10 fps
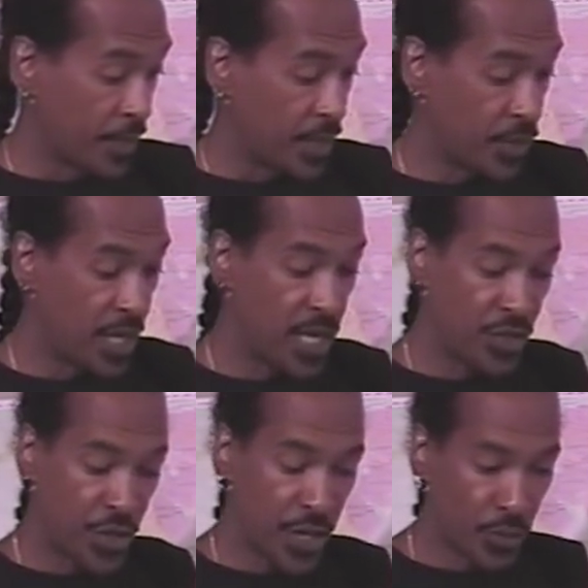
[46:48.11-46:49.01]
the
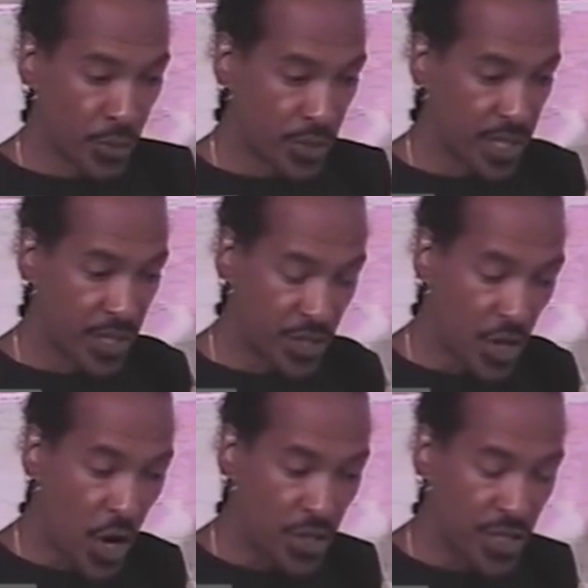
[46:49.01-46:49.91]
generals and the
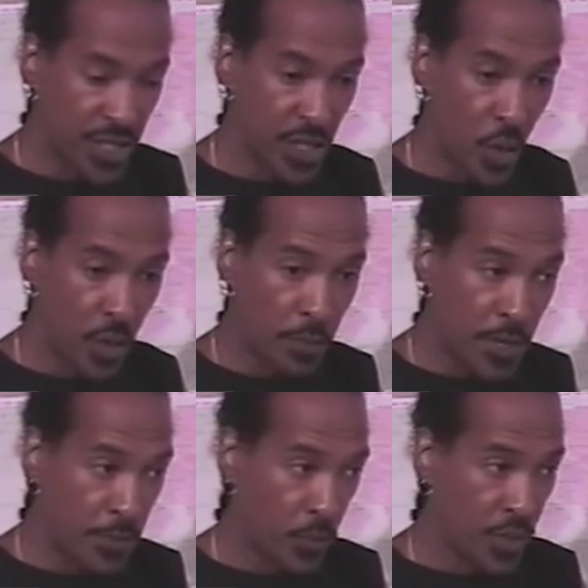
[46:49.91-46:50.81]
sergeants and all the
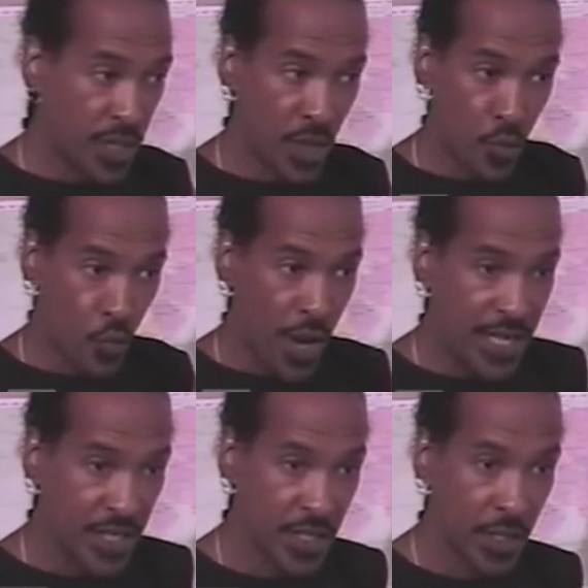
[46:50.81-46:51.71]
people within the
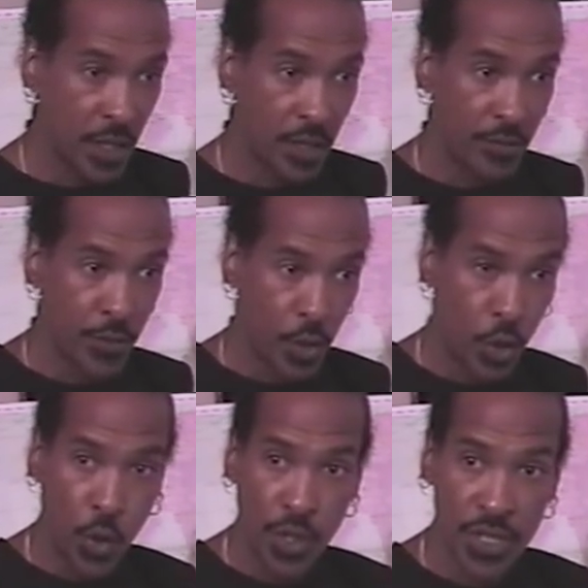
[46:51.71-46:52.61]
ranks of the
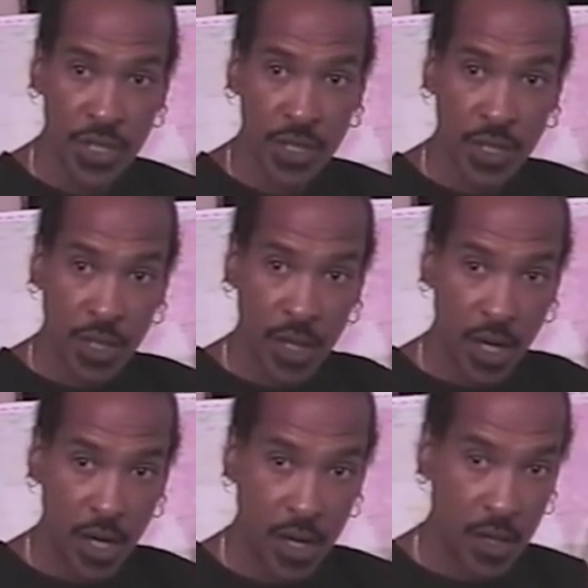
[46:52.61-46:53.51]
lord's
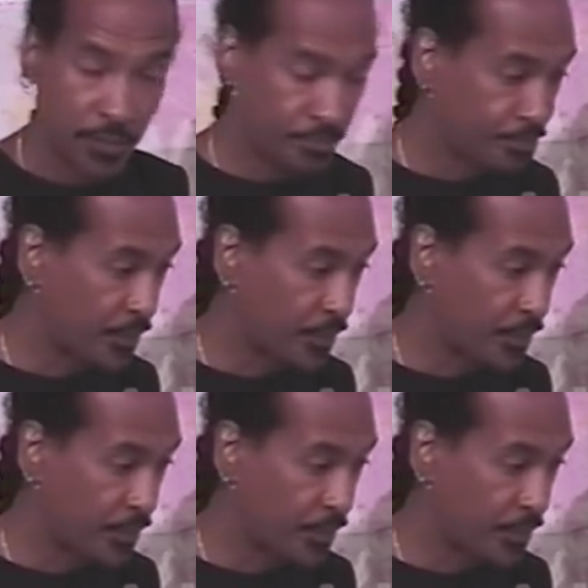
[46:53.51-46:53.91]
um,